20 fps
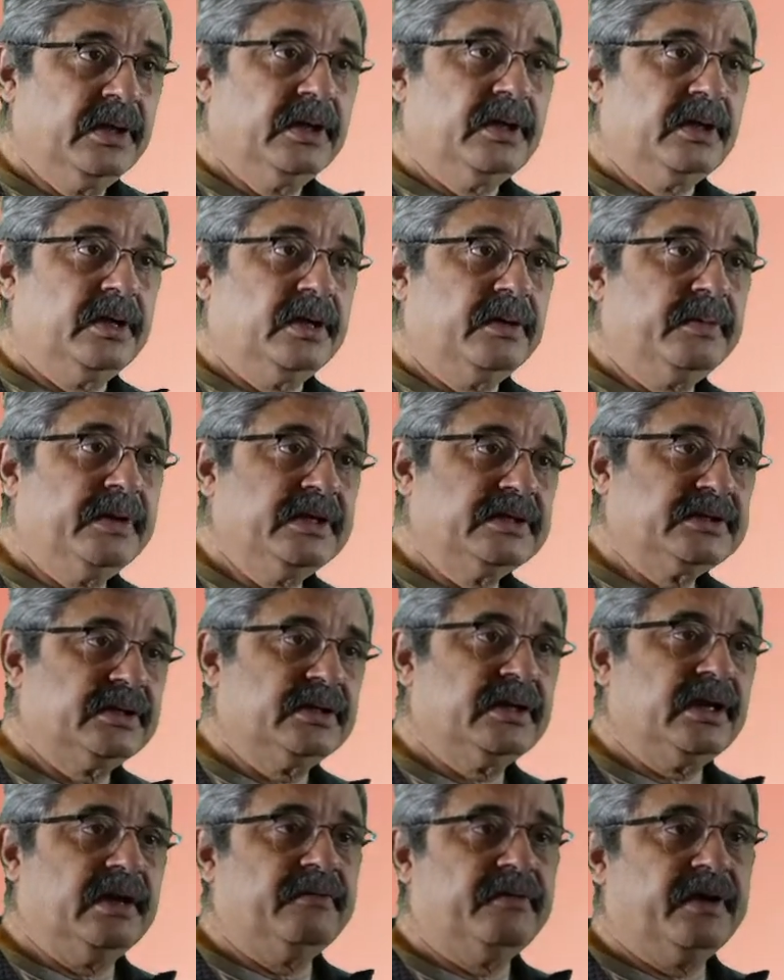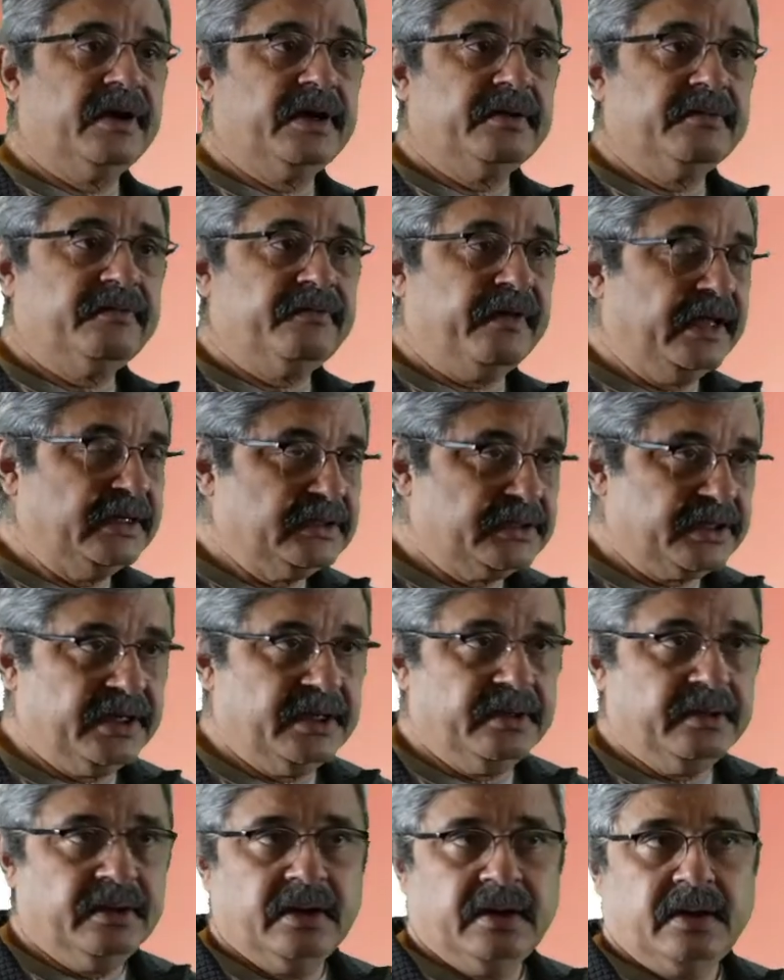reason, a very
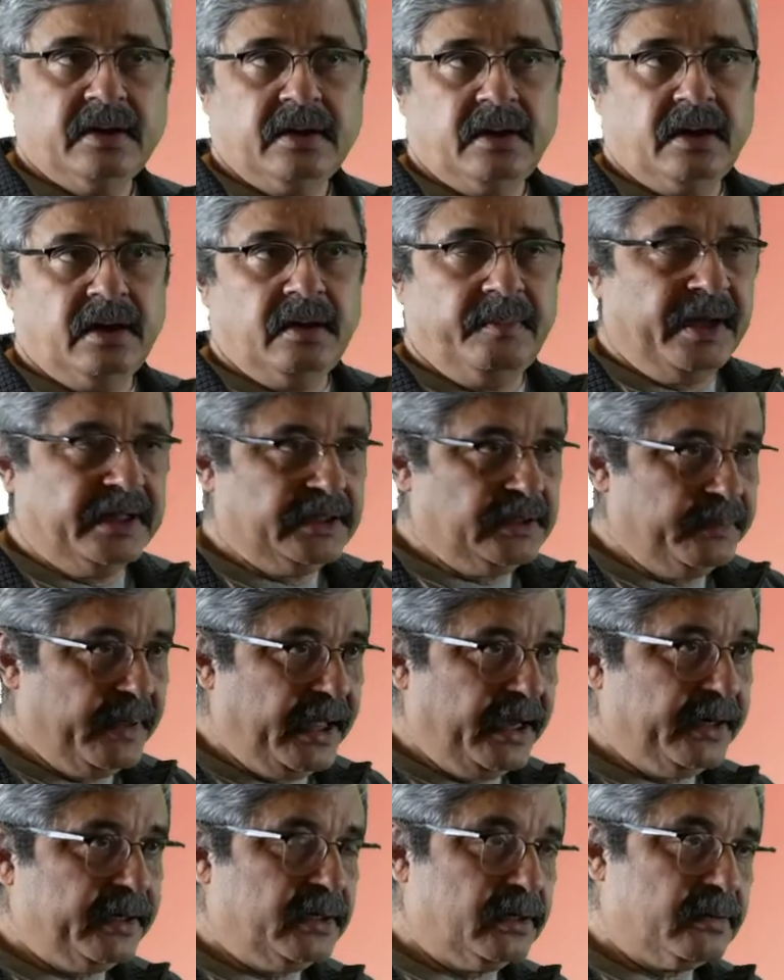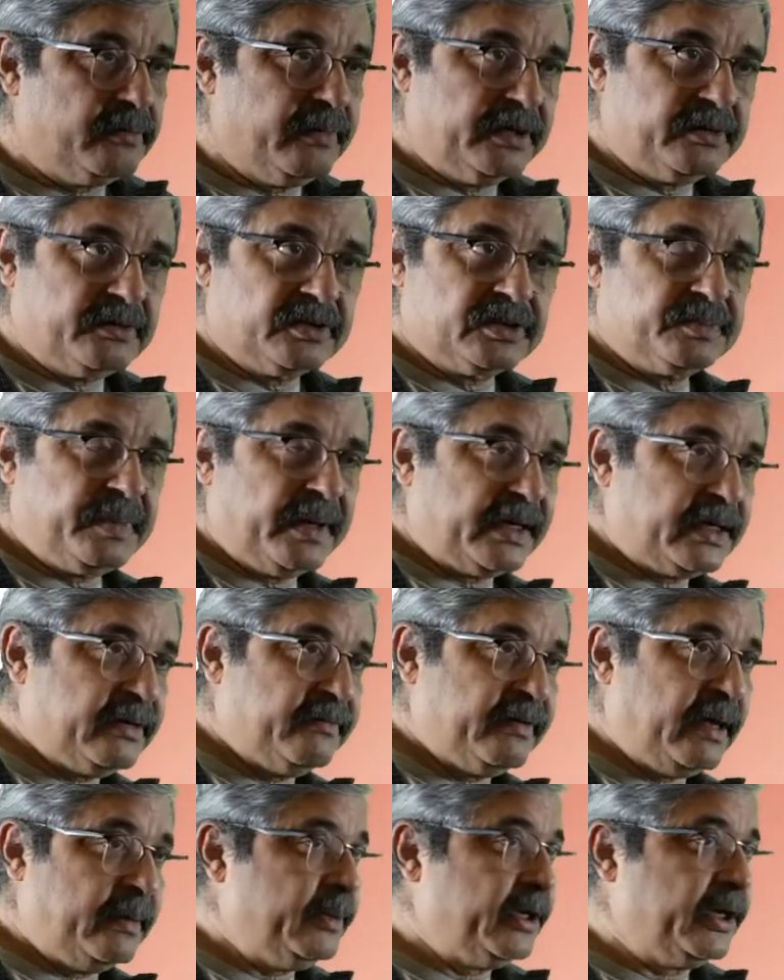fancy mathematical retrospective
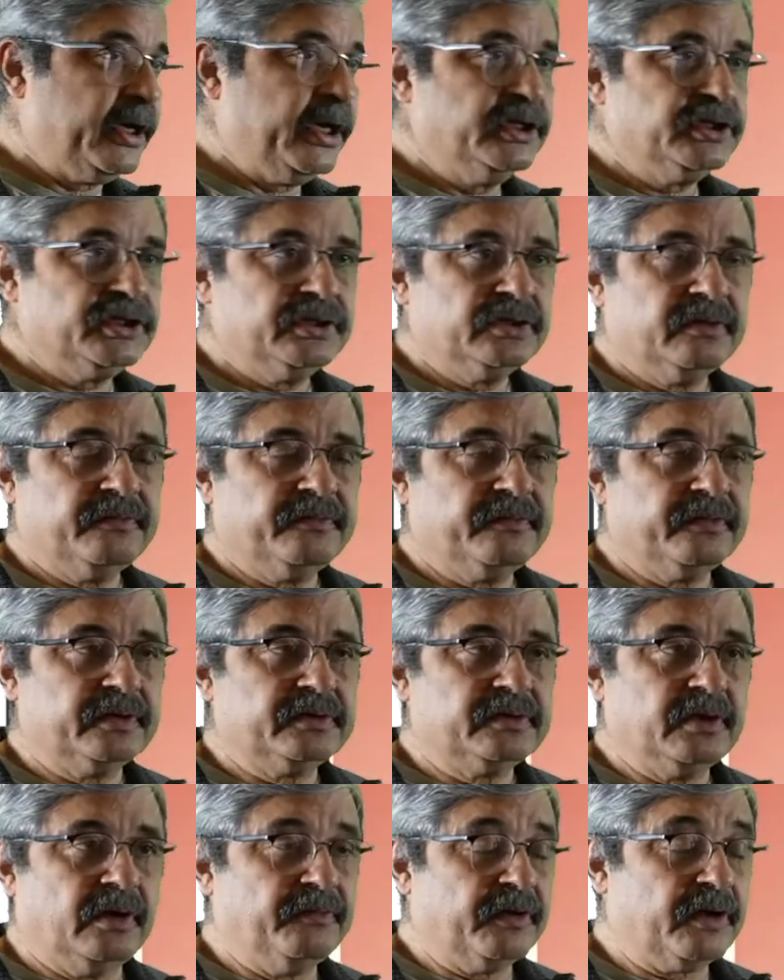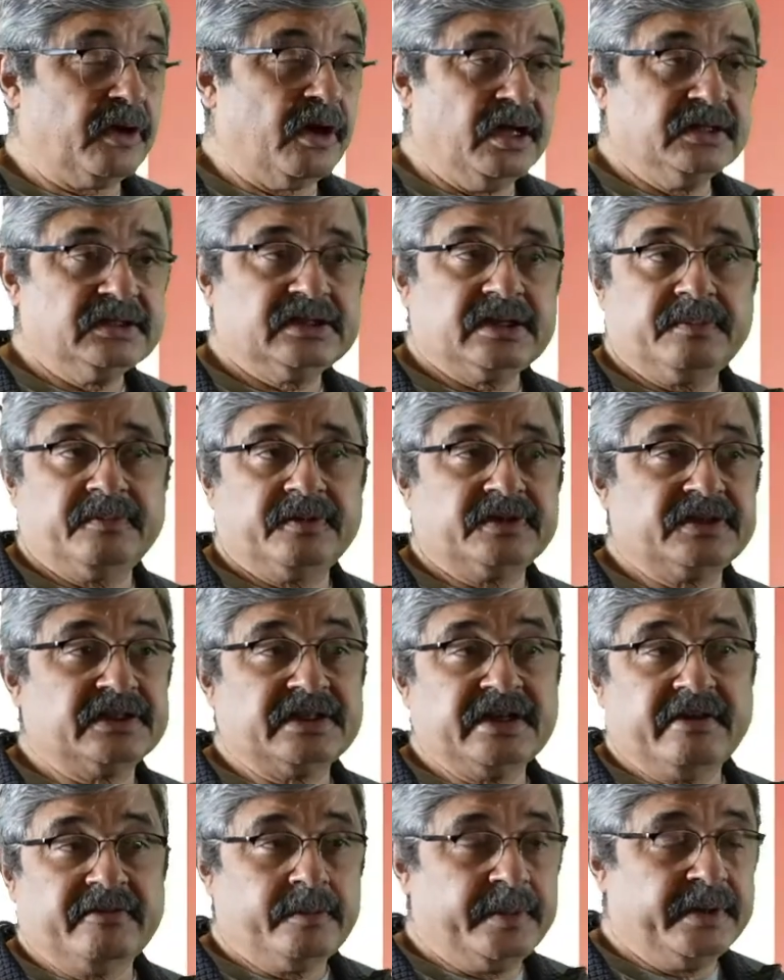application of a concept which has
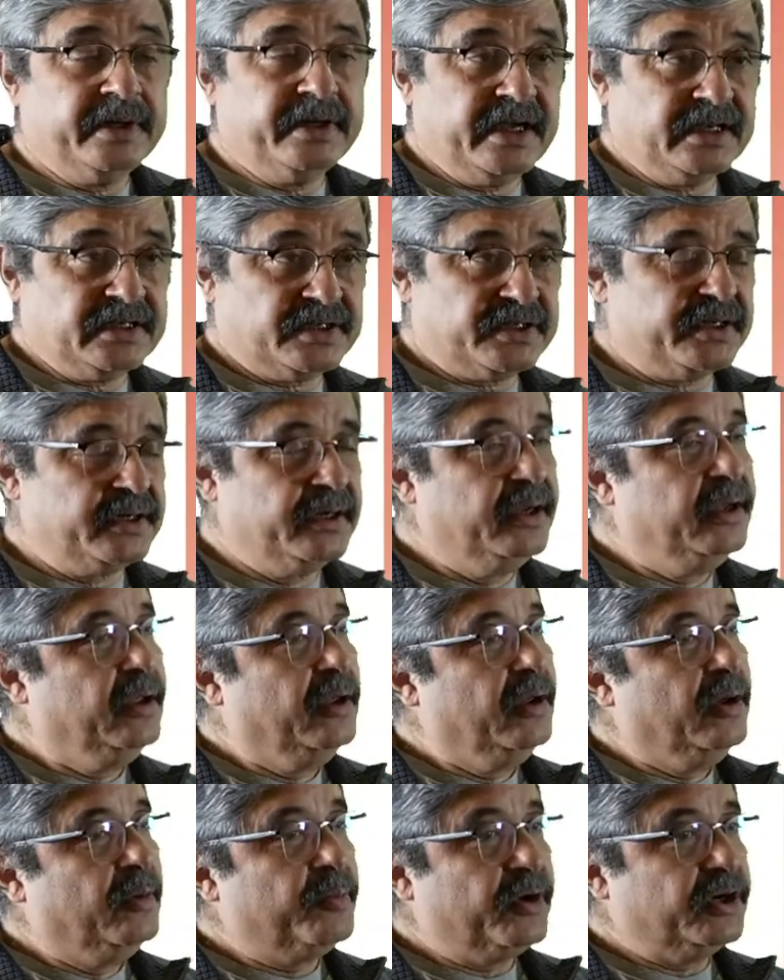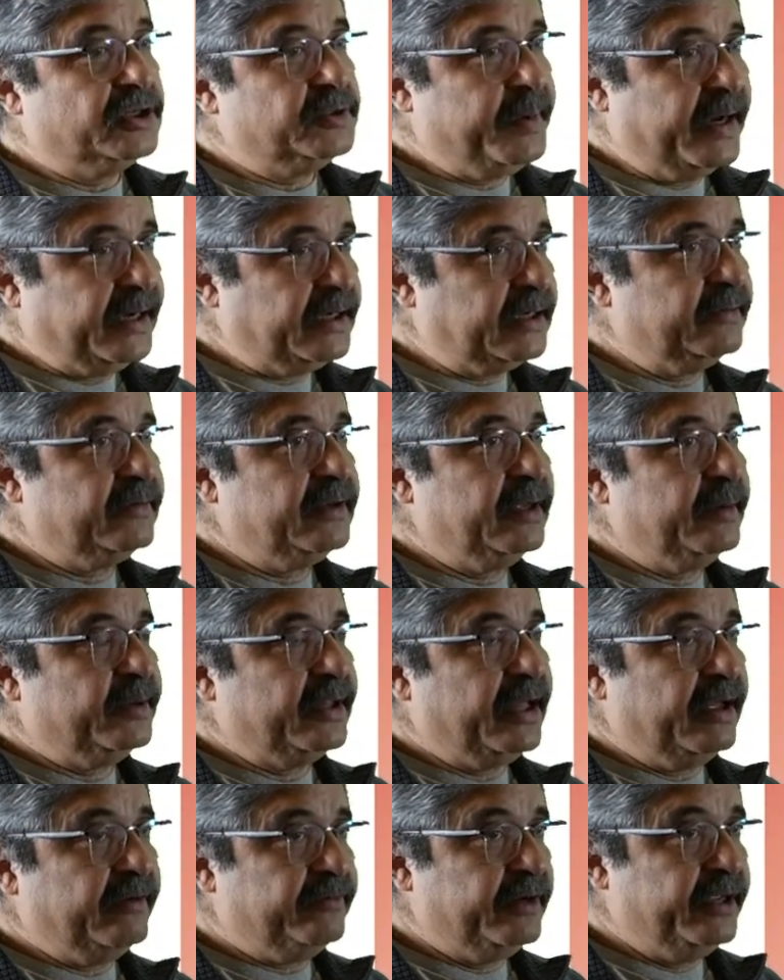never been tested prospectively, but the
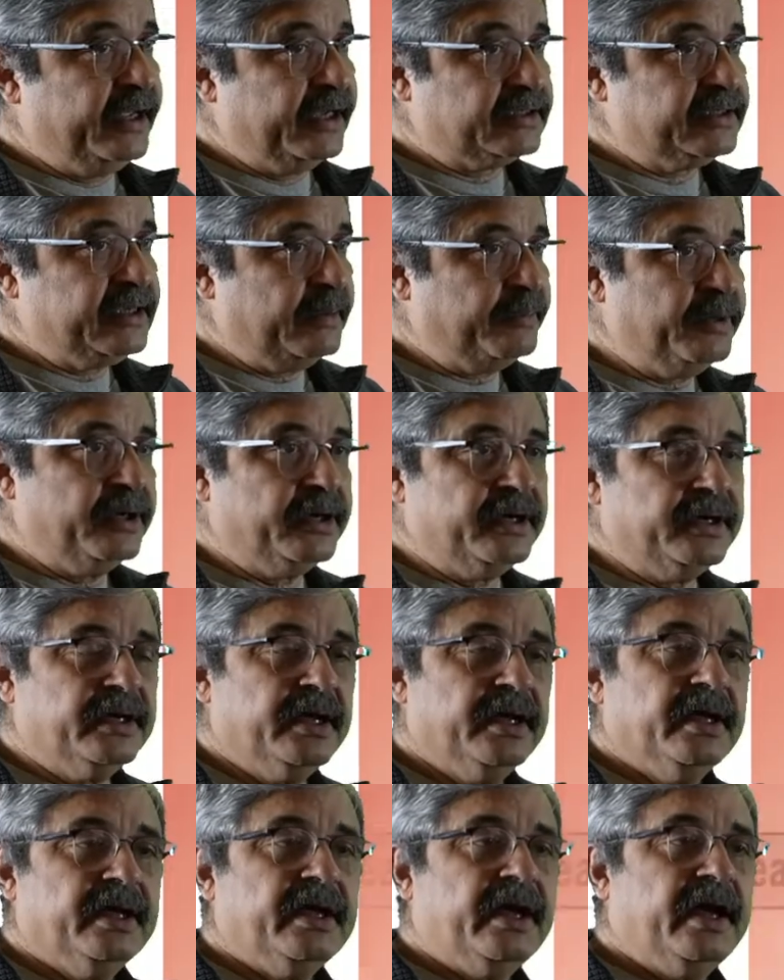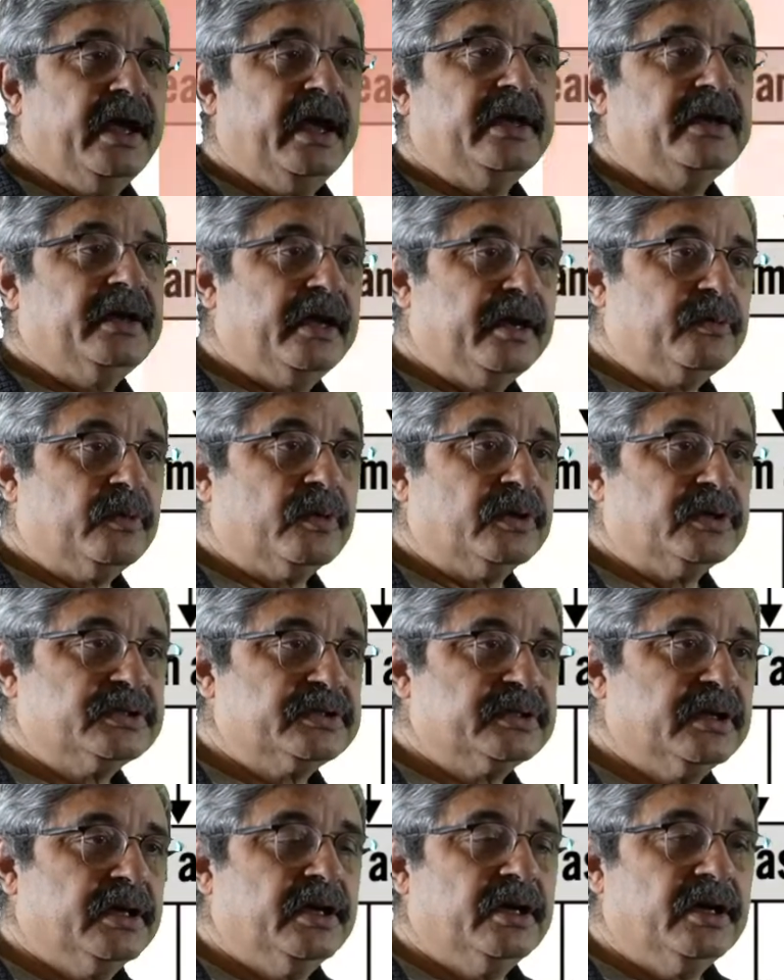FDA accepted it and it
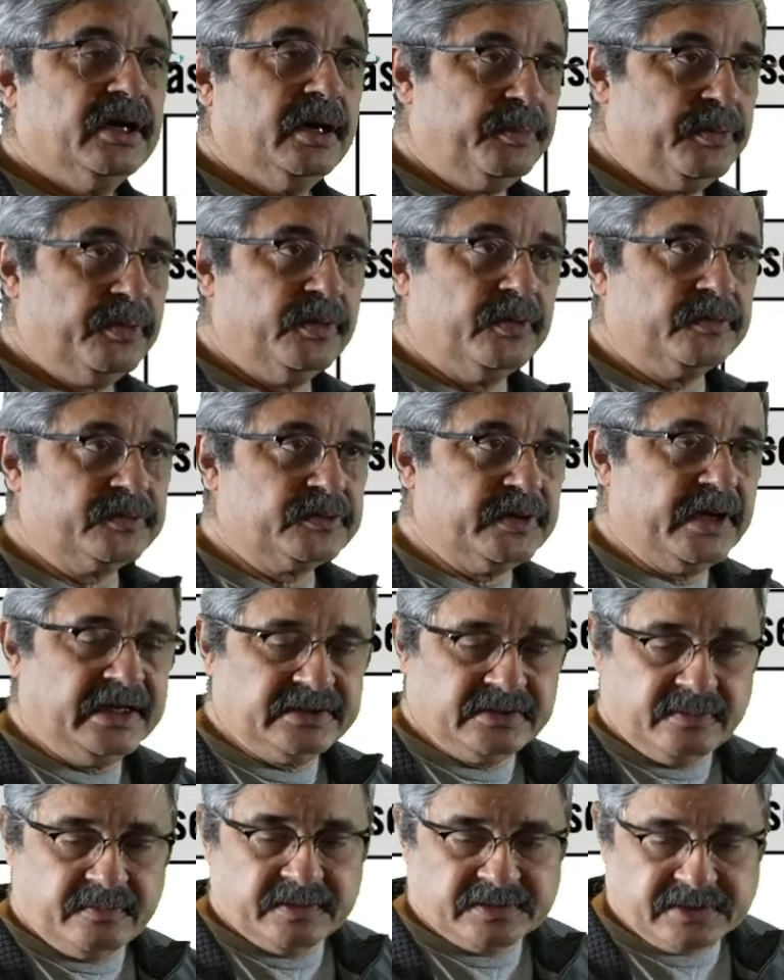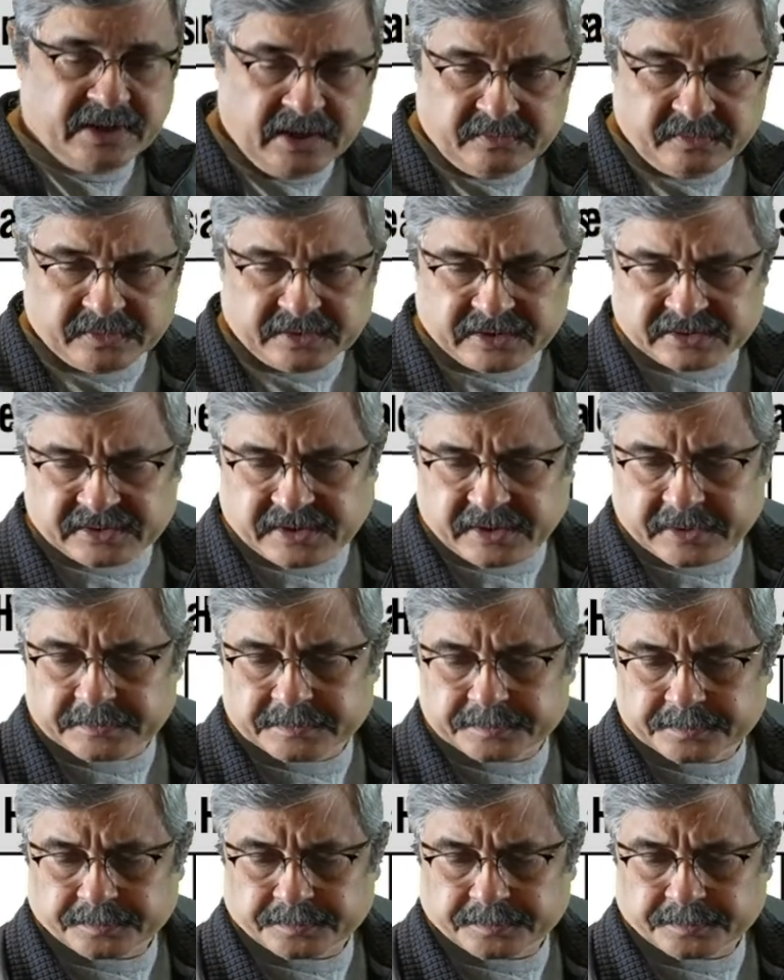was approved. So as a result of this thing,